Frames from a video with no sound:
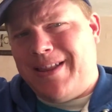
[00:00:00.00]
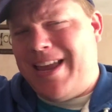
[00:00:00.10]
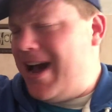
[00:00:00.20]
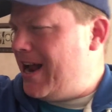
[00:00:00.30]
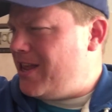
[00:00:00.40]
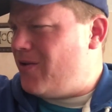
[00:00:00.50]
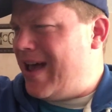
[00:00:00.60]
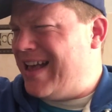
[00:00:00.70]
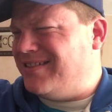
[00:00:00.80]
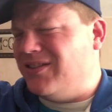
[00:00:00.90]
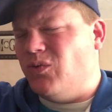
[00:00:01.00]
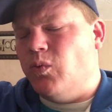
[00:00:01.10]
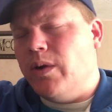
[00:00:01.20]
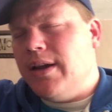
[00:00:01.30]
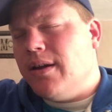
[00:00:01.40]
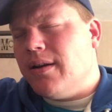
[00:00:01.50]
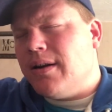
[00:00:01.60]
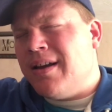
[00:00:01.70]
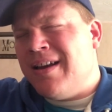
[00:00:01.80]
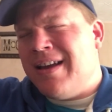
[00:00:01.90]
the audio has this
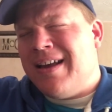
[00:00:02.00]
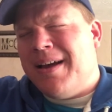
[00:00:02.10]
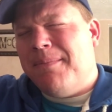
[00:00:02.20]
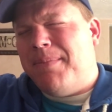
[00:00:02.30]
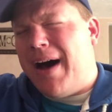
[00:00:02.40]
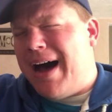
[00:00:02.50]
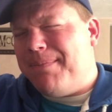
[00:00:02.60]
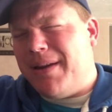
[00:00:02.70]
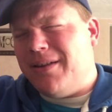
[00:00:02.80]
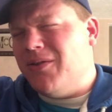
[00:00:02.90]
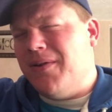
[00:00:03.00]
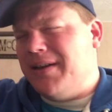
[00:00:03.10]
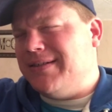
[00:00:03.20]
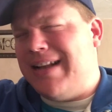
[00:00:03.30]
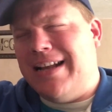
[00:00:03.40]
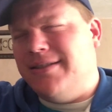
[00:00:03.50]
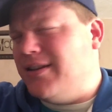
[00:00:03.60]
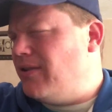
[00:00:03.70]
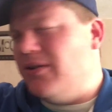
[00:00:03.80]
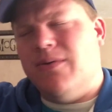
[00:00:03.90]
weird popping noise and I
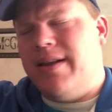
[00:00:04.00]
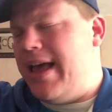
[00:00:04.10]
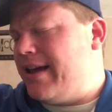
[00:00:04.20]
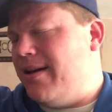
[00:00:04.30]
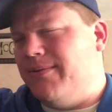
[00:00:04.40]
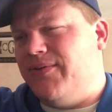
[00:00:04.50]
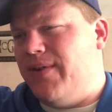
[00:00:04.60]
don't know where that comes